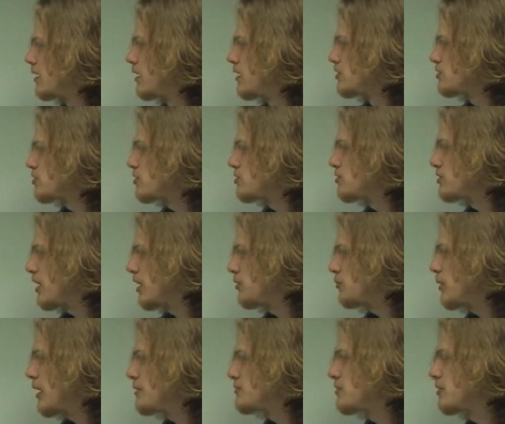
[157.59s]
So sound
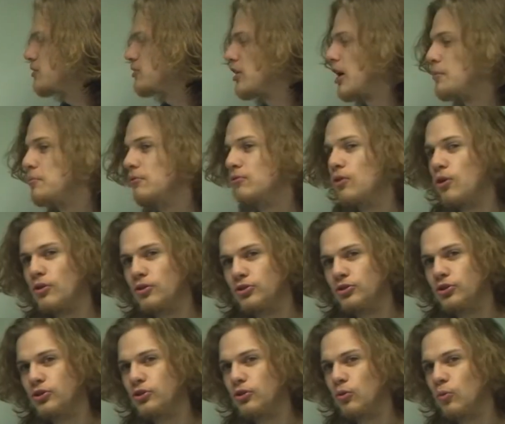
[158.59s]
waves are a type of
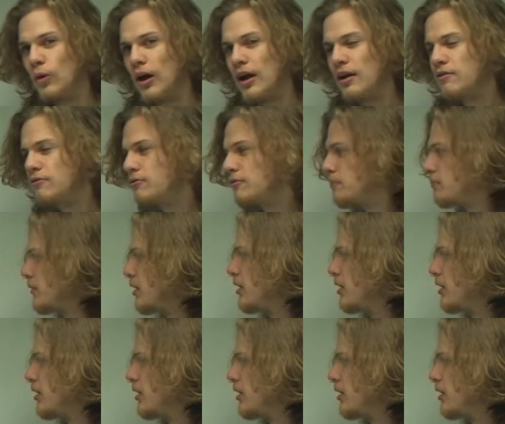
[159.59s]
longitudinal wave